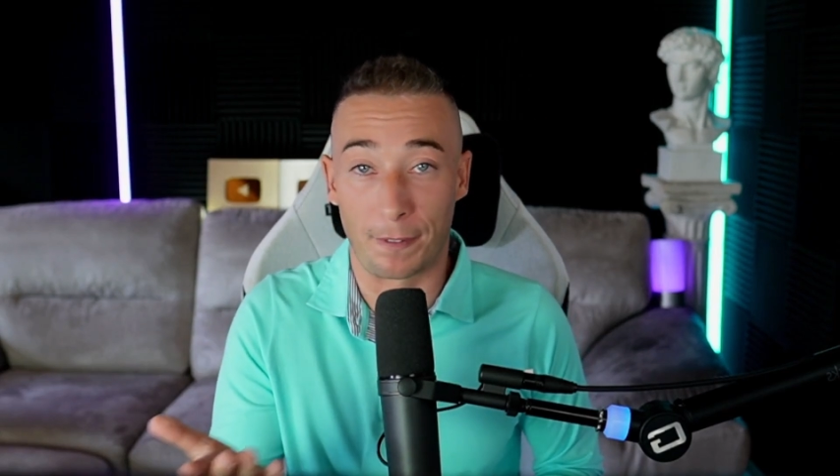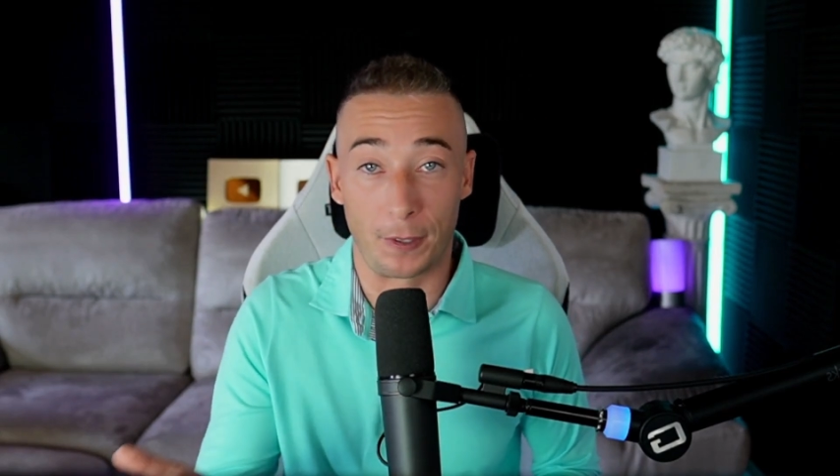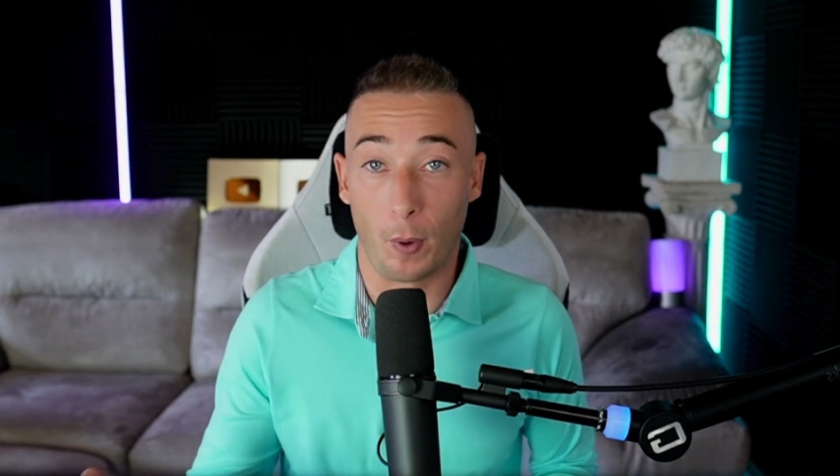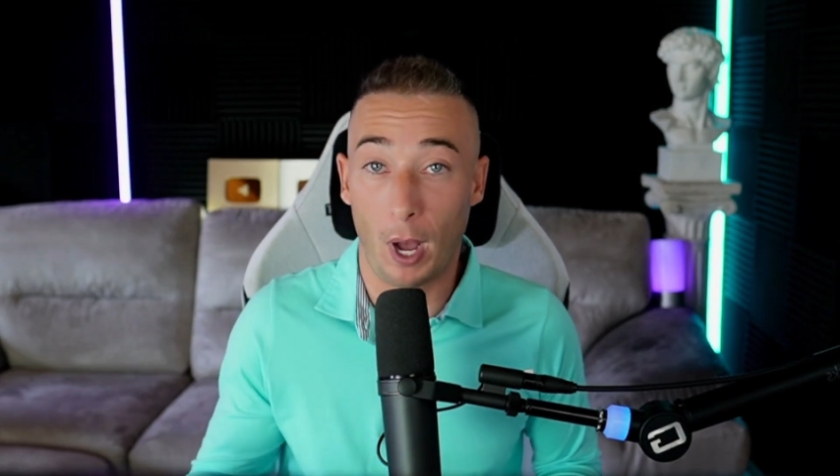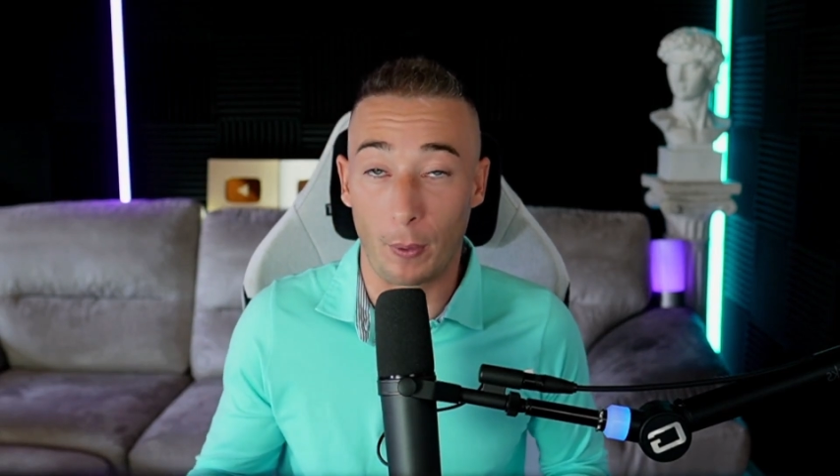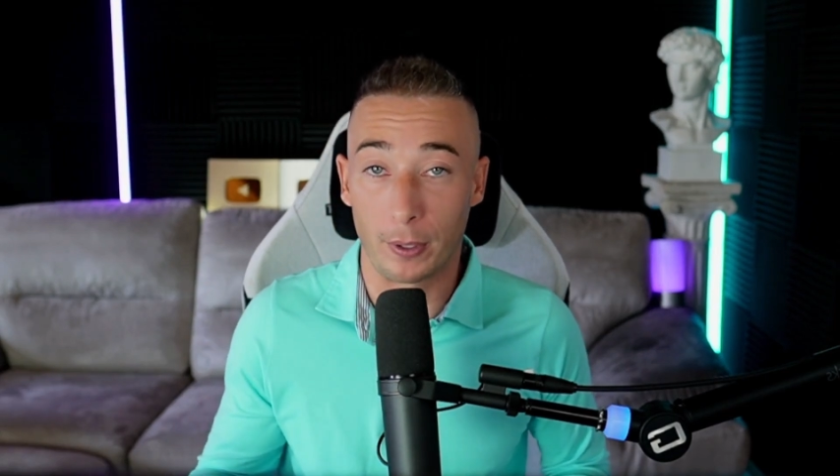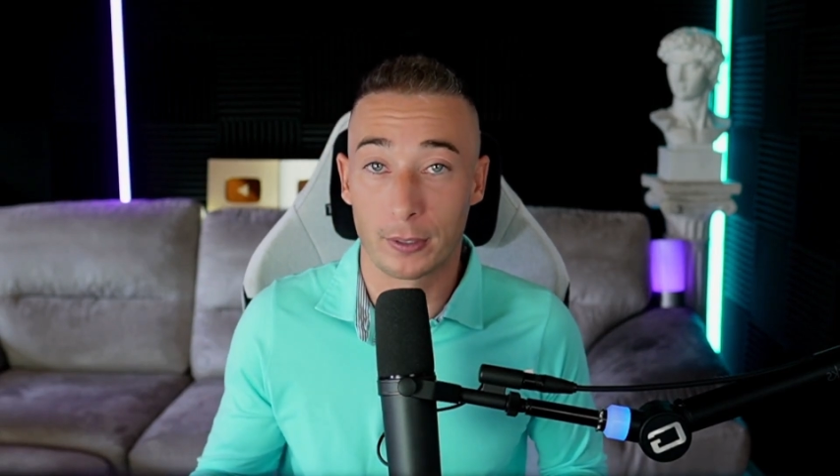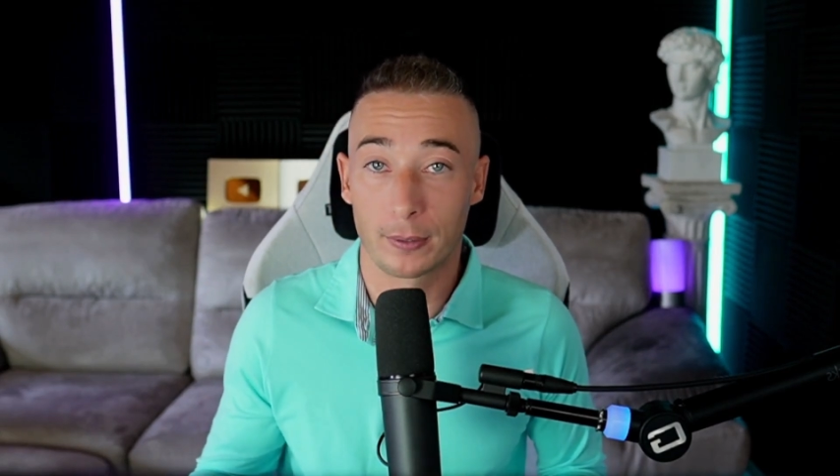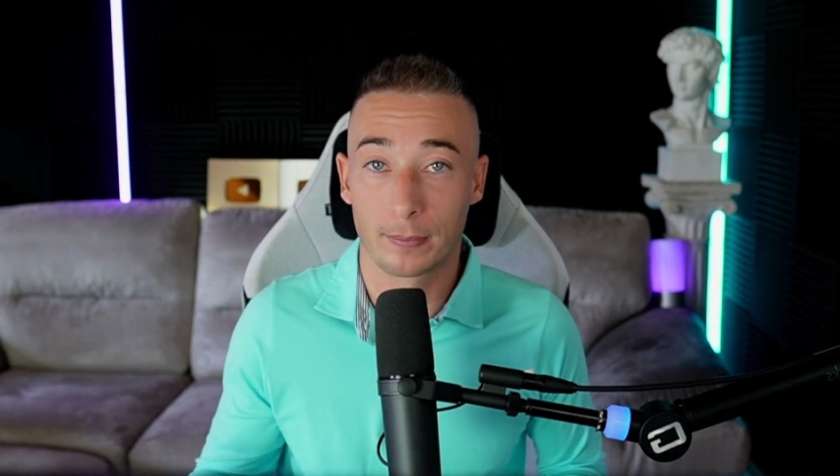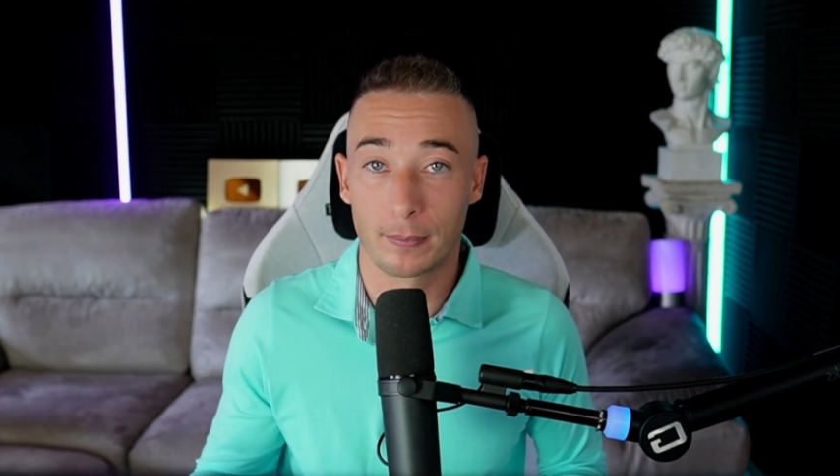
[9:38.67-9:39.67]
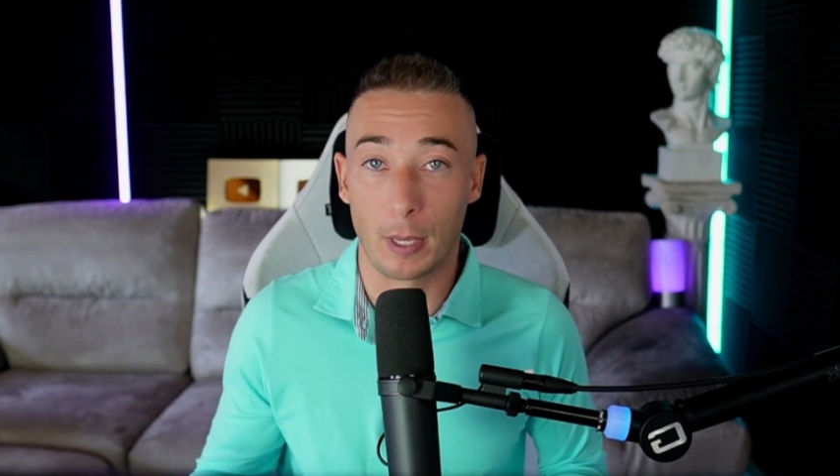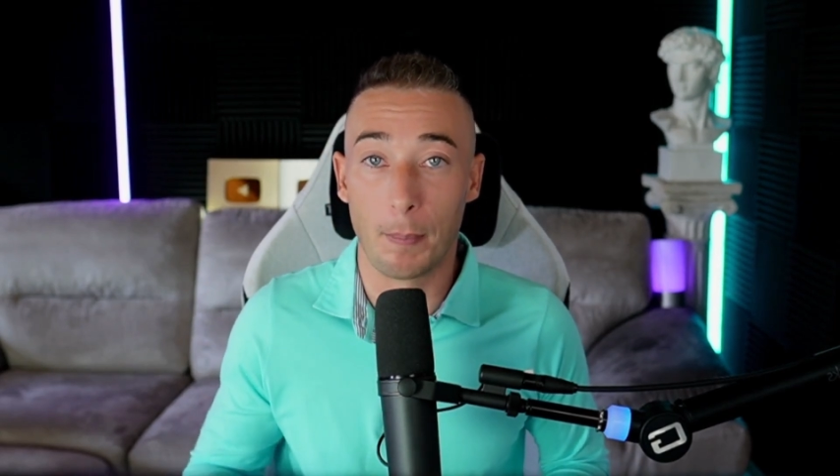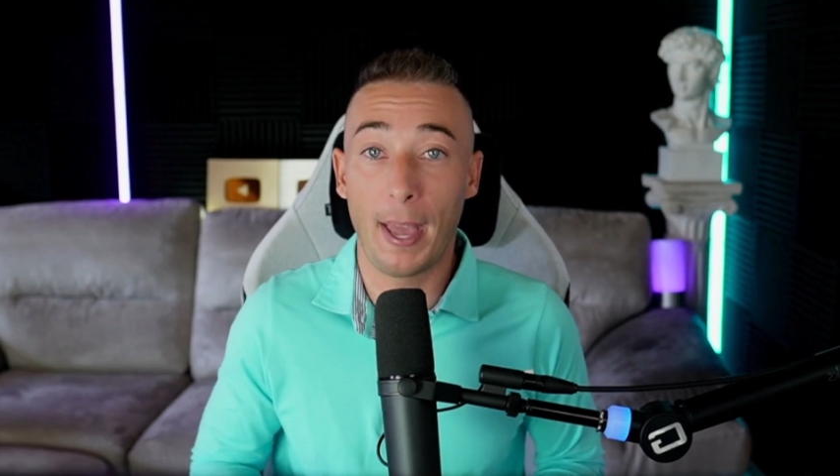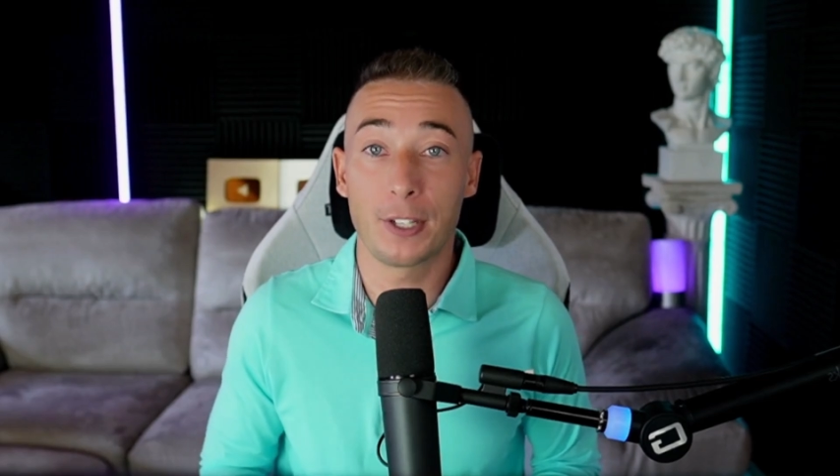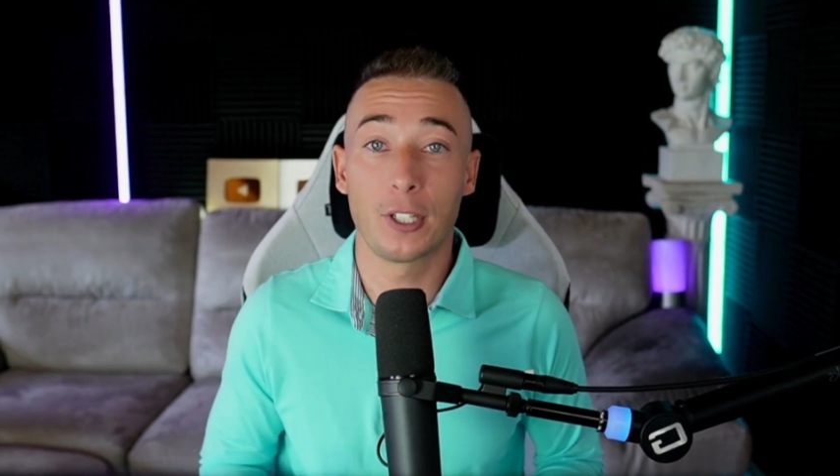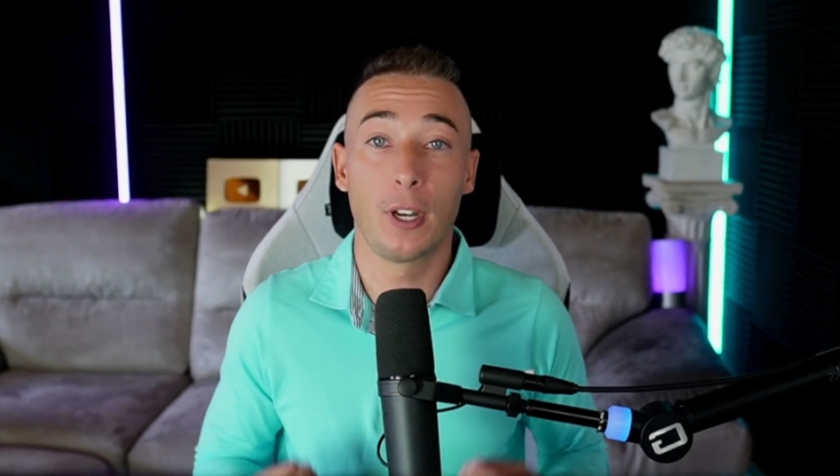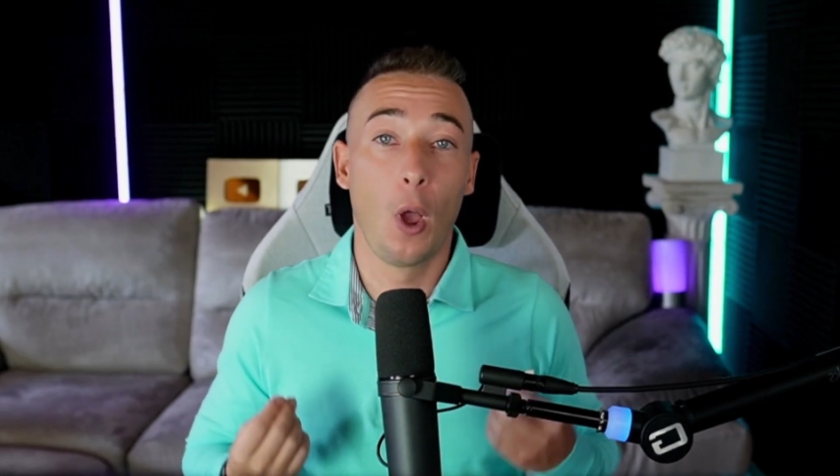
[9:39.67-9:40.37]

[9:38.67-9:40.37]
few hours. Imagine